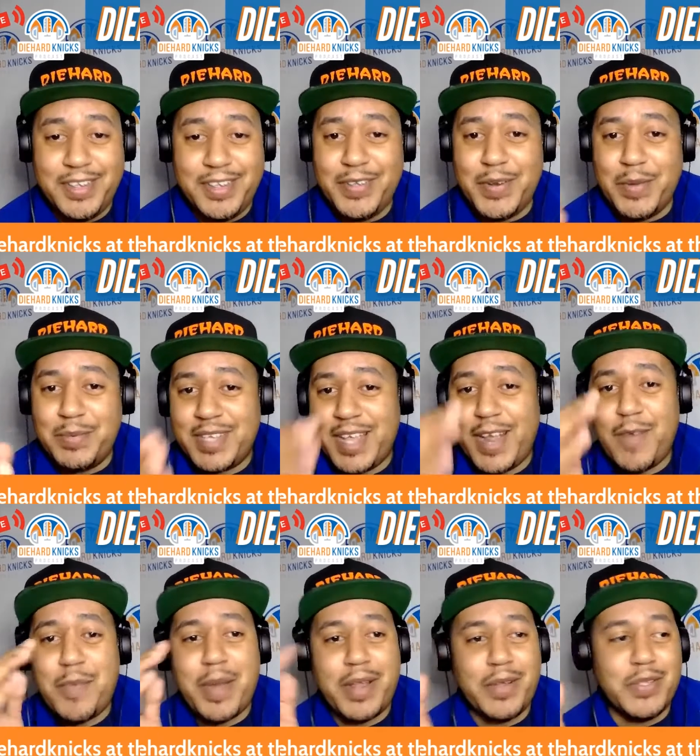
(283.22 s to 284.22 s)
You know what I'm saying?
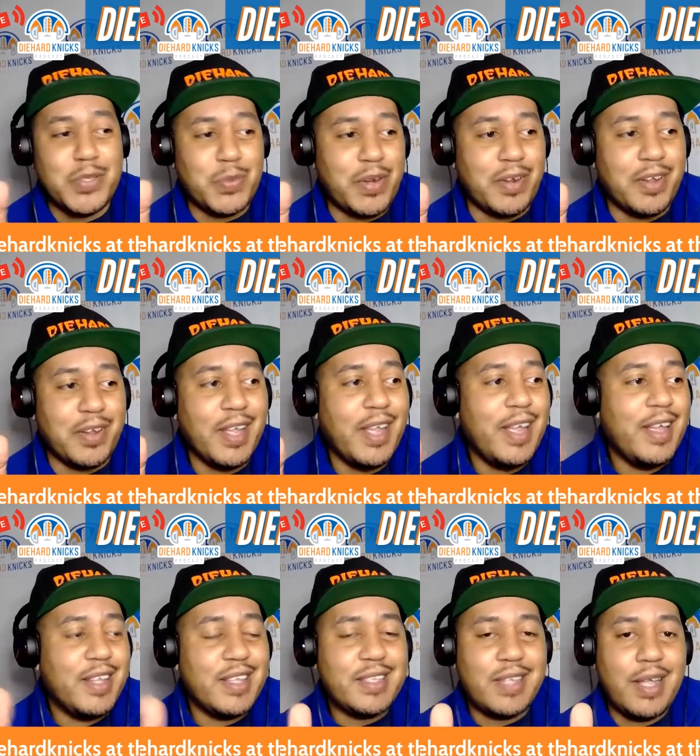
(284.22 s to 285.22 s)
Everybody on Twitter,
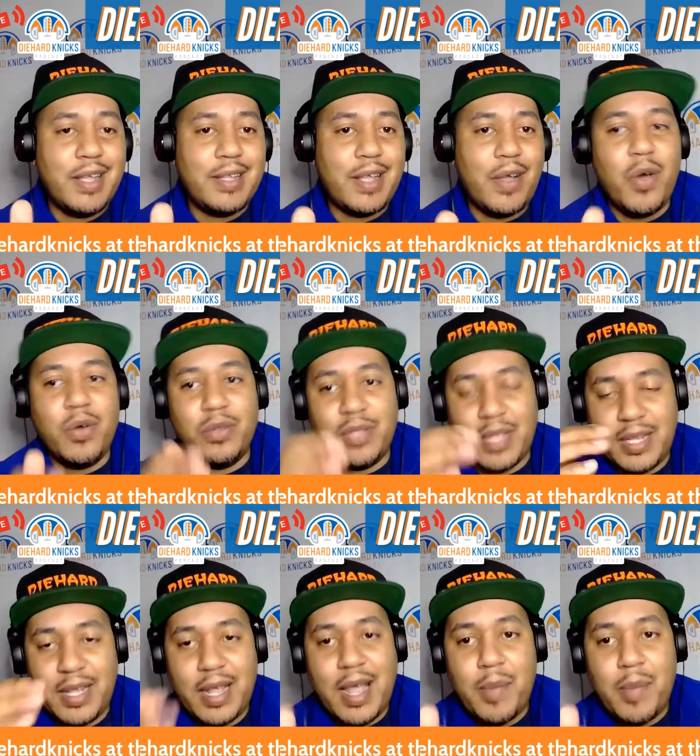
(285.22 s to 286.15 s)
they're saying that that guy